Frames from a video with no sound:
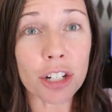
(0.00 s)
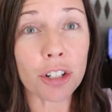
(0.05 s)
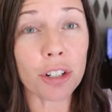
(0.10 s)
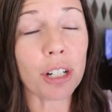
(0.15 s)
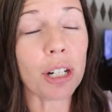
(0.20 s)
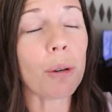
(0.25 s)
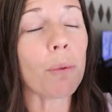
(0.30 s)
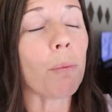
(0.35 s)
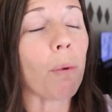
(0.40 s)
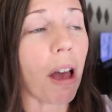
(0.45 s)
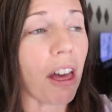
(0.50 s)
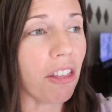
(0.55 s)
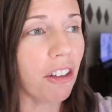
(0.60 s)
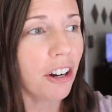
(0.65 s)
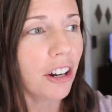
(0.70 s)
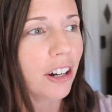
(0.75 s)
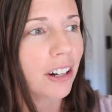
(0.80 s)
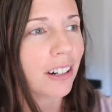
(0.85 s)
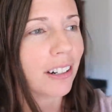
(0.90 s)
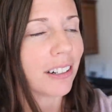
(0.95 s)
degree
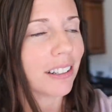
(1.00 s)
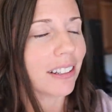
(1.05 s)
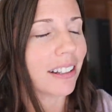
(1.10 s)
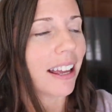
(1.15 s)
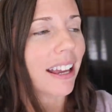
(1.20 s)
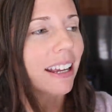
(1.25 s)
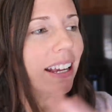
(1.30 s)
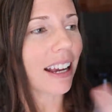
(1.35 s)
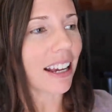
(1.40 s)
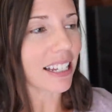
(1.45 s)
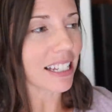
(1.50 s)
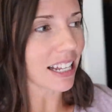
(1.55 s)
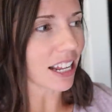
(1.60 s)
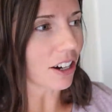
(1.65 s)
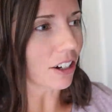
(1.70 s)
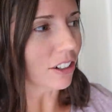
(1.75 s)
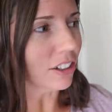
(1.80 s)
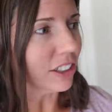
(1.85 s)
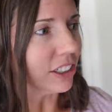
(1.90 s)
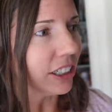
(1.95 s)
weather. Like I
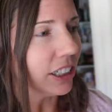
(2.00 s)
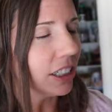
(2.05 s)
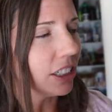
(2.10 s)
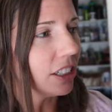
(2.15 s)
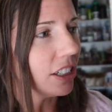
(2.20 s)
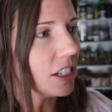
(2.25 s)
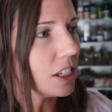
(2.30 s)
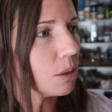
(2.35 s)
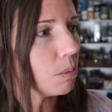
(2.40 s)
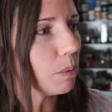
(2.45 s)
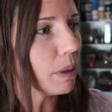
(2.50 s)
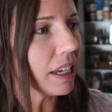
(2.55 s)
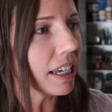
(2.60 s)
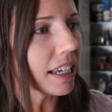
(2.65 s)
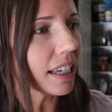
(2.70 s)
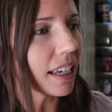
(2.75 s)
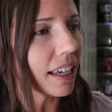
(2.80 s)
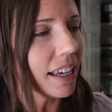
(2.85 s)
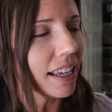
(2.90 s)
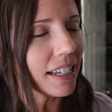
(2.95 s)
said earlier this
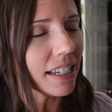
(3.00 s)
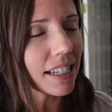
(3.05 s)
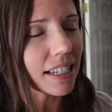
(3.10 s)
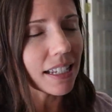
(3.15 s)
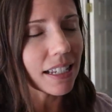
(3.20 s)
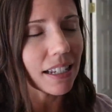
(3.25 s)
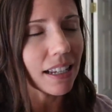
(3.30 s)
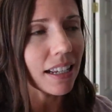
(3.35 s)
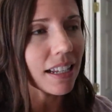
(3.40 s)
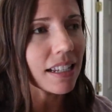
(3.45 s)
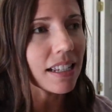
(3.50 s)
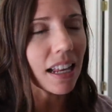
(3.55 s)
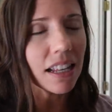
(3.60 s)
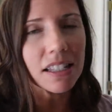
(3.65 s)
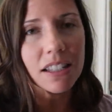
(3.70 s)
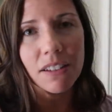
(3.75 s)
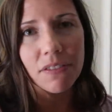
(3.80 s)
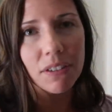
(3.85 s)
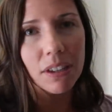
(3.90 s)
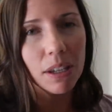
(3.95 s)
week, it's
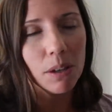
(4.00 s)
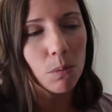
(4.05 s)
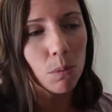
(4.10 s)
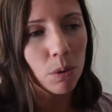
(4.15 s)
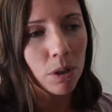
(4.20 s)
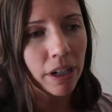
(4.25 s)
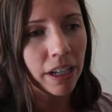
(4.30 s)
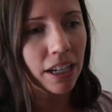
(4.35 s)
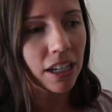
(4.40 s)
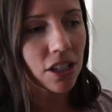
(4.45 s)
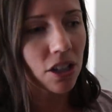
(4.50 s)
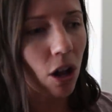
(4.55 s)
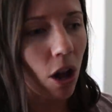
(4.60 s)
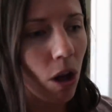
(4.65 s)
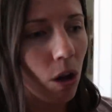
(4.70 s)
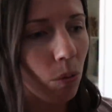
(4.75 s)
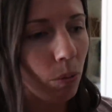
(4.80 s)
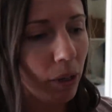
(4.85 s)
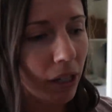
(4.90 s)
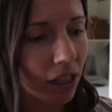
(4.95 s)
excessive heat warnings
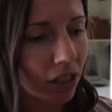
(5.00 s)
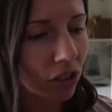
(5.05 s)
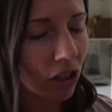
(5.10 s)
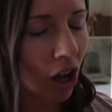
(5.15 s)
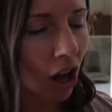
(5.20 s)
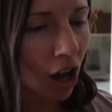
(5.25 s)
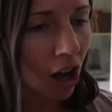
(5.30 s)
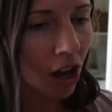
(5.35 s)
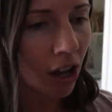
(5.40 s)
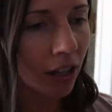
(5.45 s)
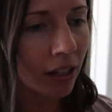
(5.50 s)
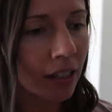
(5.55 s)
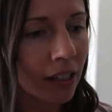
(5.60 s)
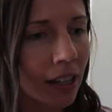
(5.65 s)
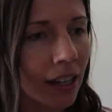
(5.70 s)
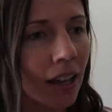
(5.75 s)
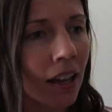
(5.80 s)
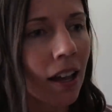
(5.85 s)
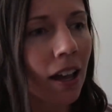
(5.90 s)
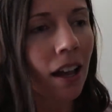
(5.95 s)
all week long.
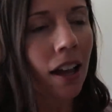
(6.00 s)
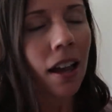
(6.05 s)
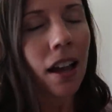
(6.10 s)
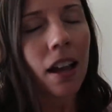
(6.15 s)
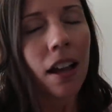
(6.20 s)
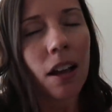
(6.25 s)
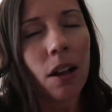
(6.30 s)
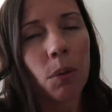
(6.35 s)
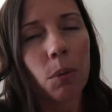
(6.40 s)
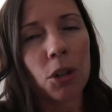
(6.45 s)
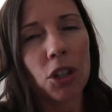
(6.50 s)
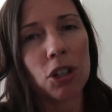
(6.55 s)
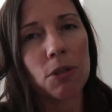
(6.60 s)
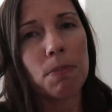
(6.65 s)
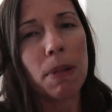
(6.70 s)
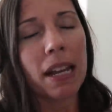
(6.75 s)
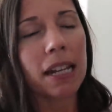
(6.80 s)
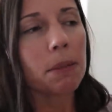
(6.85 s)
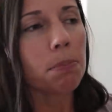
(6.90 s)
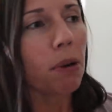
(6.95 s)
which
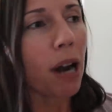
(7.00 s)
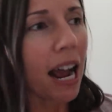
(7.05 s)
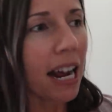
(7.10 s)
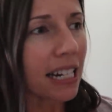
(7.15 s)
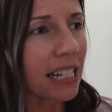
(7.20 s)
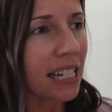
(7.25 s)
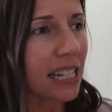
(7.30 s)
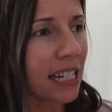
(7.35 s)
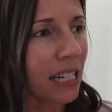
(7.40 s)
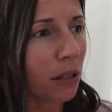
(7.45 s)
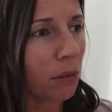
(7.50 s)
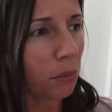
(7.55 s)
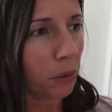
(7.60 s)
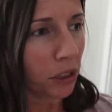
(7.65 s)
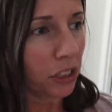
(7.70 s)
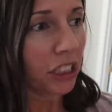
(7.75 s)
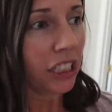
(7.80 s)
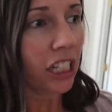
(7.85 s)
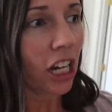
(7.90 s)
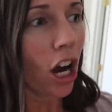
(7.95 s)
makes practicing
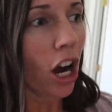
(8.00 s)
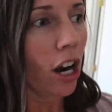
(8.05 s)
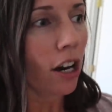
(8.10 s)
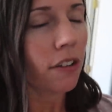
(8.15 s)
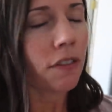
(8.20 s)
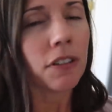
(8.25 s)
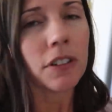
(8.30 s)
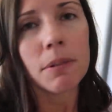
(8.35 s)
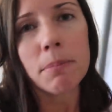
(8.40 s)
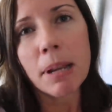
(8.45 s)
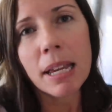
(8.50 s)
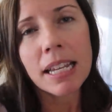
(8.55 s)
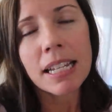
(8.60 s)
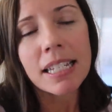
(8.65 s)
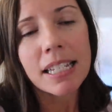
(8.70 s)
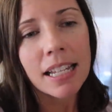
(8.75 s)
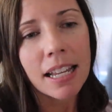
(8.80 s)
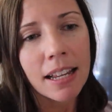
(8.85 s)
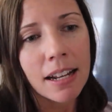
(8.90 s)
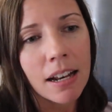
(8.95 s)
really hard for
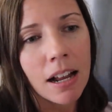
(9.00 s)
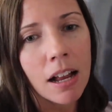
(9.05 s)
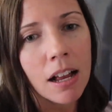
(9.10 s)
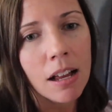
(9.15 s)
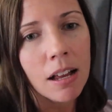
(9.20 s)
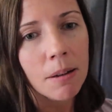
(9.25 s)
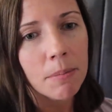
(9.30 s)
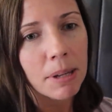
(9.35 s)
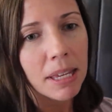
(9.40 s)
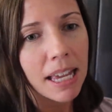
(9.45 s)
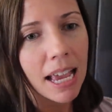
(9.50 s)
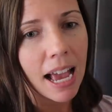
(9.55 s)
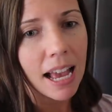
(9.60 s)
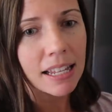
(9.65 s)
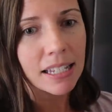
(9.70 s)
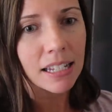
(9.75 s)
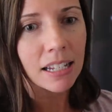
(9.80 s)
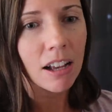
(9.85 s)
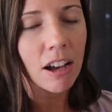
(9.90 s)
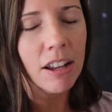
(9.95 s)
Mason. He
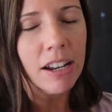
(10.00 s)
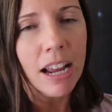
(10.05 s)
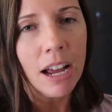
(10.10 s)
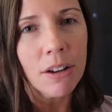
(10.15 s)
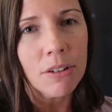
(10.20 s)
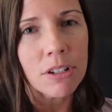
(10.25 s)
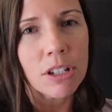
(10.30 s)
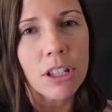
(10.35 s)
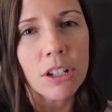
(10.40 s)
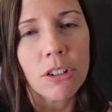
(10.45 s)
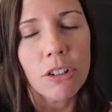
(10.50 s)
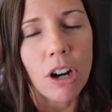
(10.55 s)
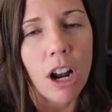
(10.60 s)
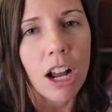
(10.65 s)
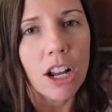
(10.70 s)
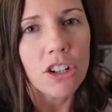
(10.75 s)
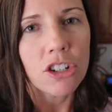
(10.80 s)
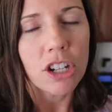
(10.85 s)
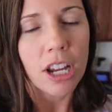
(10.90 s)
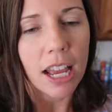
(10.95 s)
hasn't gone out into the
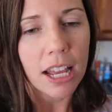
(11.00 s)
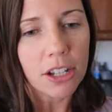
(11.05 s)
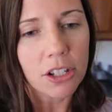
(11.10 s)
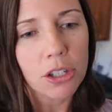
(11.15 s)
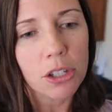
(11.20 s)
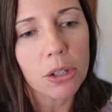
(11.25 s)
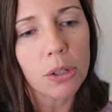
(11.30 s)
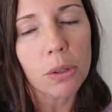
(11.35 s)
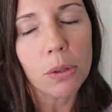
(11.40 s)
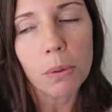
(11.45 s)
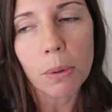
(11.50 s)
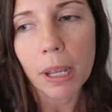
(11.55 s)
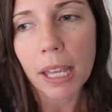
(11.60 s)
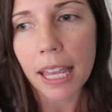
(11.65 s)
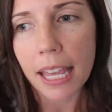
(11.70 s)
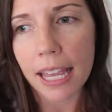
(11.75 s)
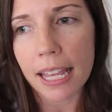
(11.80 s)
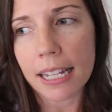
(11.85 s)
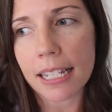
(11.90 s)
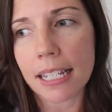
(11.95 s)
garage yet to
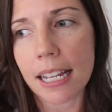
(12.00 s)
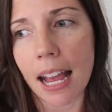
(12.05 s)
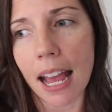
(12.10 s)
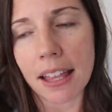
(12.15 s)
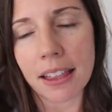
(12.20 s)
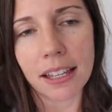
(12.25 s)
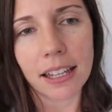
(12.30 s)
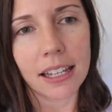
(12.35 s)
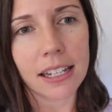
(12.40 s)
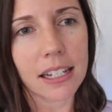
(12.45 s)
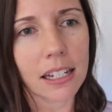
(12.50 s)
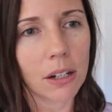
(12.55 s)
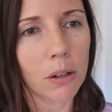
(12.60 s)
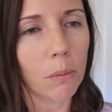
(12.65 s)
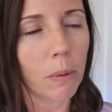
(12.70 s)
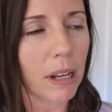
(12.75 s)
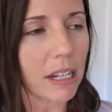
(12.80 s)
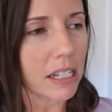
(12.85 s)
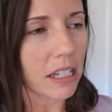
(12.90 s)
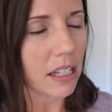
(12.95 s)
hit. I think he's gonna
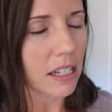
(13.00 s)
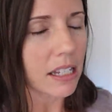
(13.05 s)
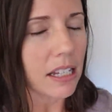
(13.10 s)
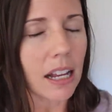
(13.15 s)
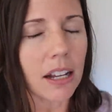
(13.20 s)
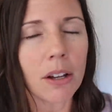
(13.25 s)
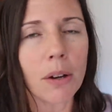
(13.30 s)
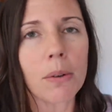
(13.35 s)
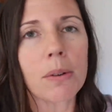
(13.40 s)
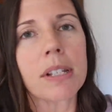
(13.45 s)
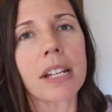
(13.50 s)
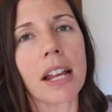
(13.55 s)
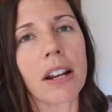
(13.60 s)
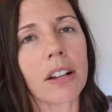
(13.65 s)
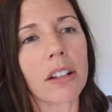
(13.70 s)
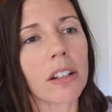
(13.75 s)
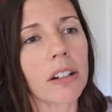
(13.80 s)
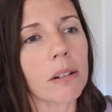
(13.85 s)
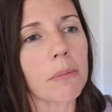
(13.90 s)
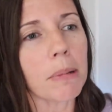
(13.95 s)
wait till the sun goes down
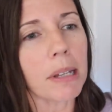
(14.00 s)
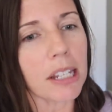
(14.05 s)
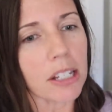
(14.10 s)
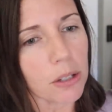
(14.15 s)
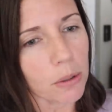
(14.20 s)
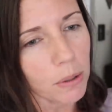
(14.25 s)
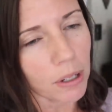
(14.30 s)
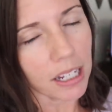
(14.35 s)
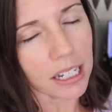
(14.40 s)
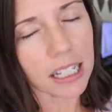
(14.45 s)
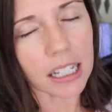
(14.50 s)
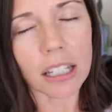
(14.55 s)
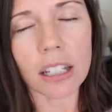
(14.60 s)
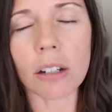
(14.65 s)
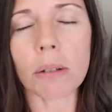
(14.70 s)
a little bit so it gets a